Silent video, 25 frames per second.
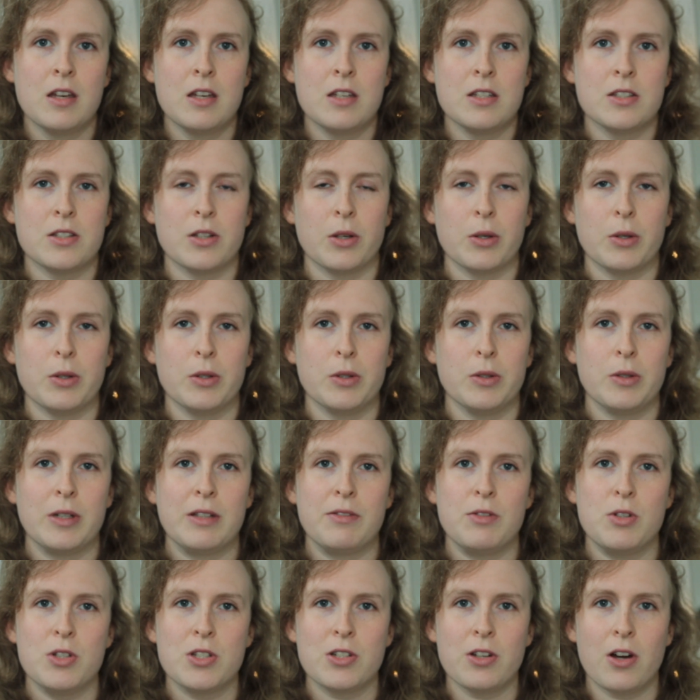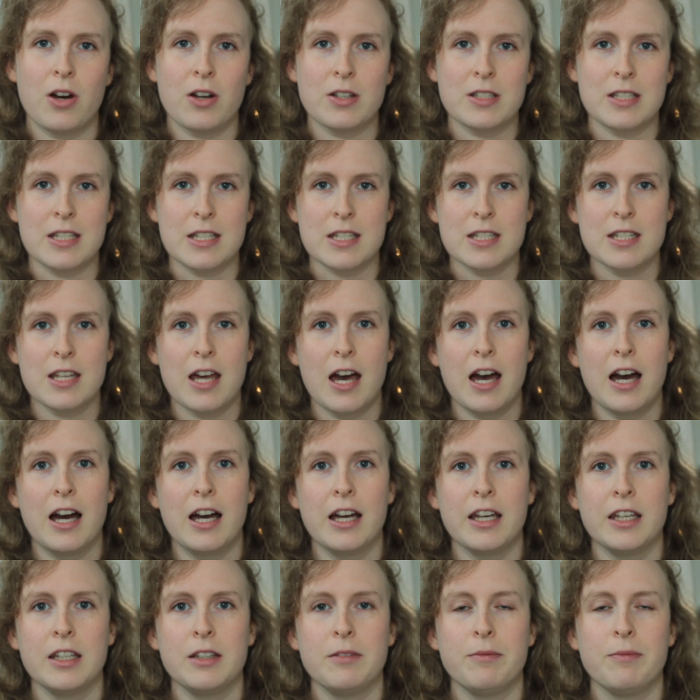So if you start to
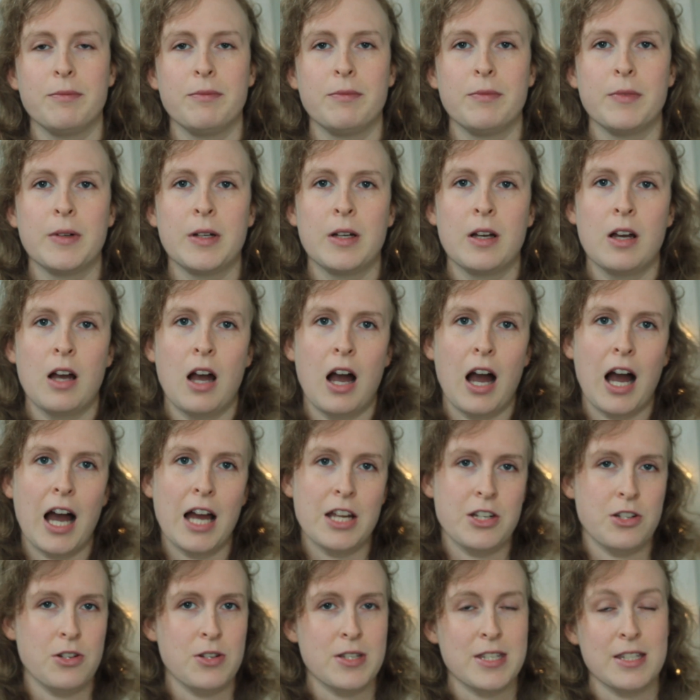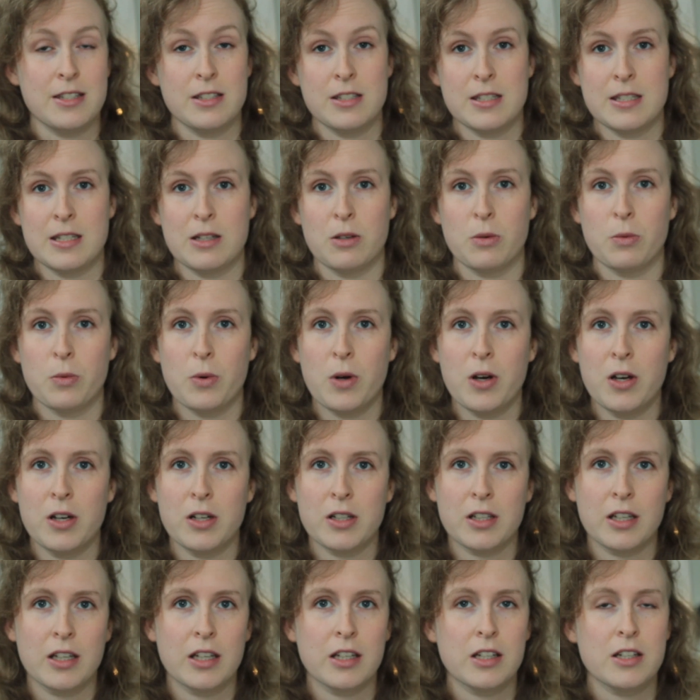sigh, I do this at
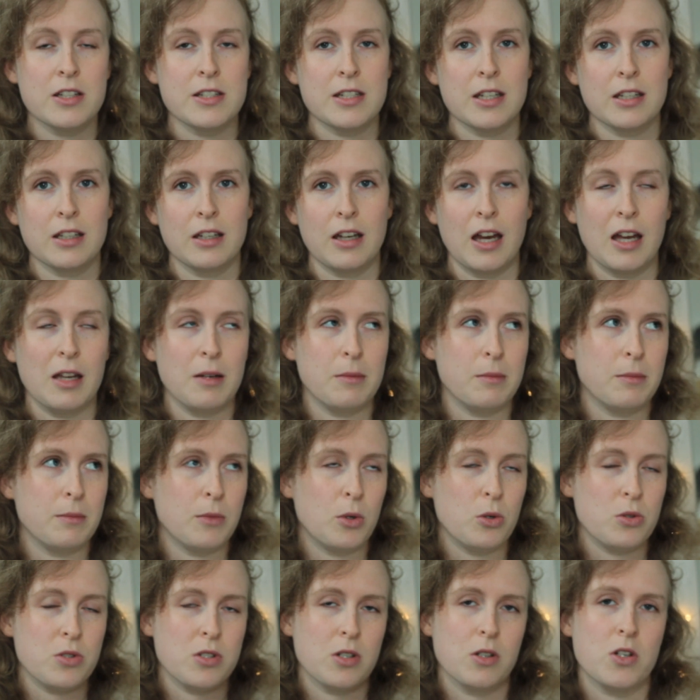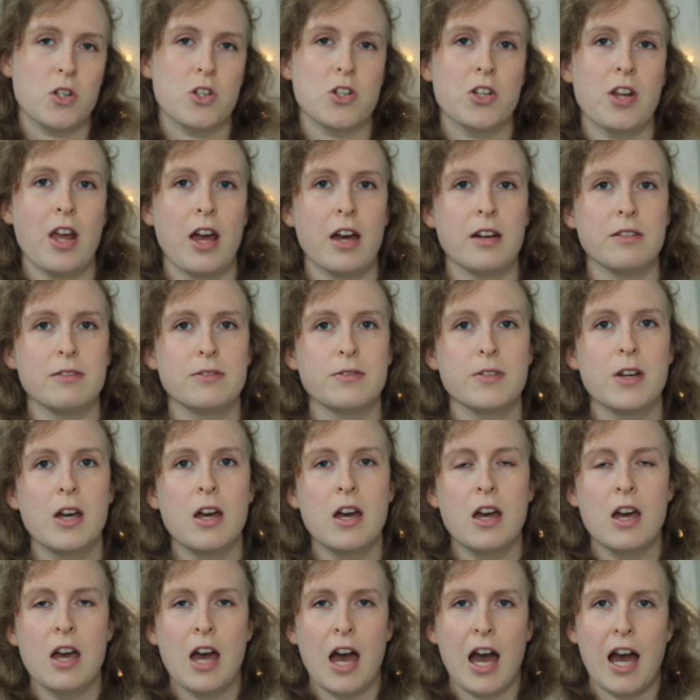work because I'm also a chef.
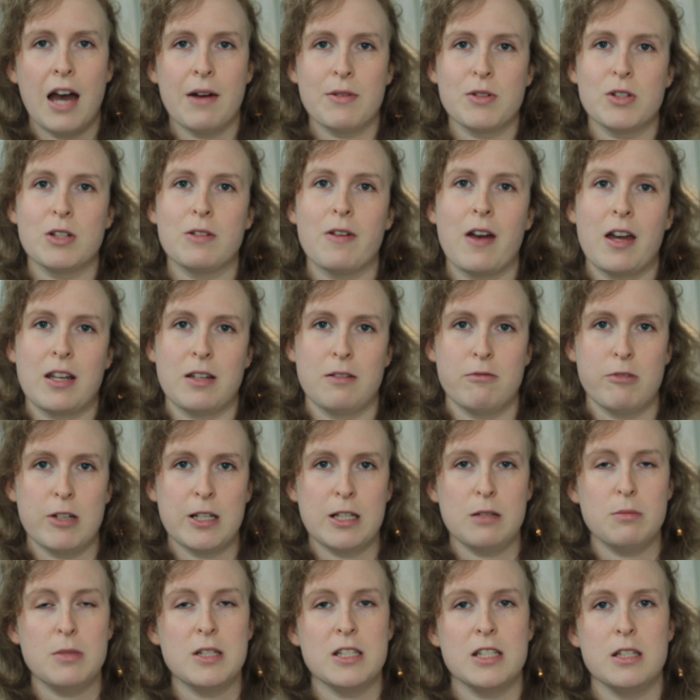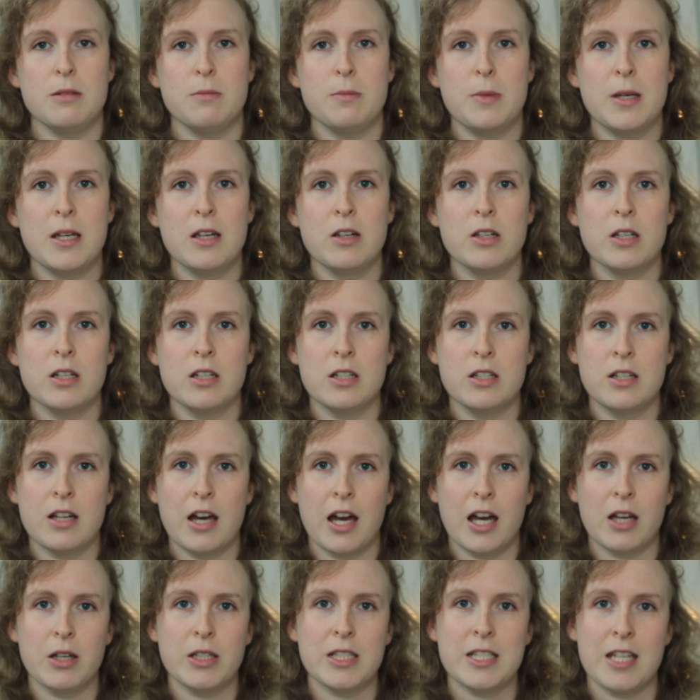After I've had a really busy period,
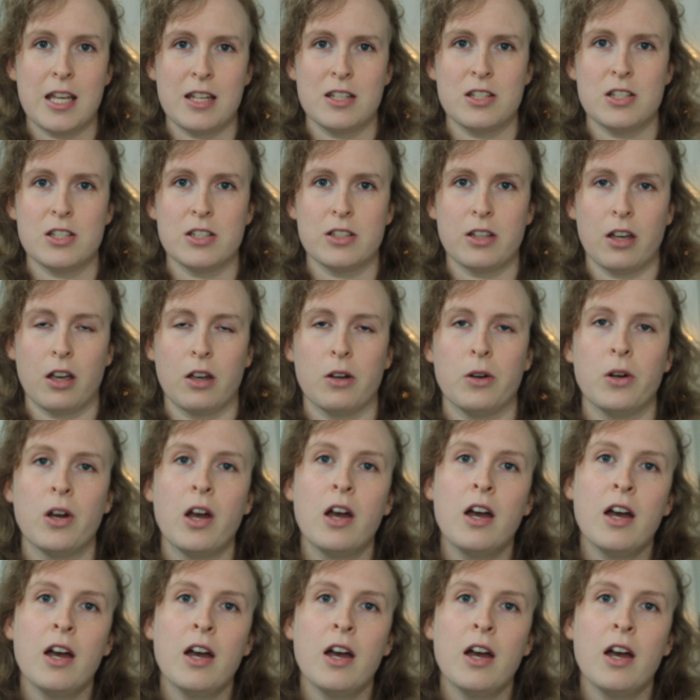I tend to go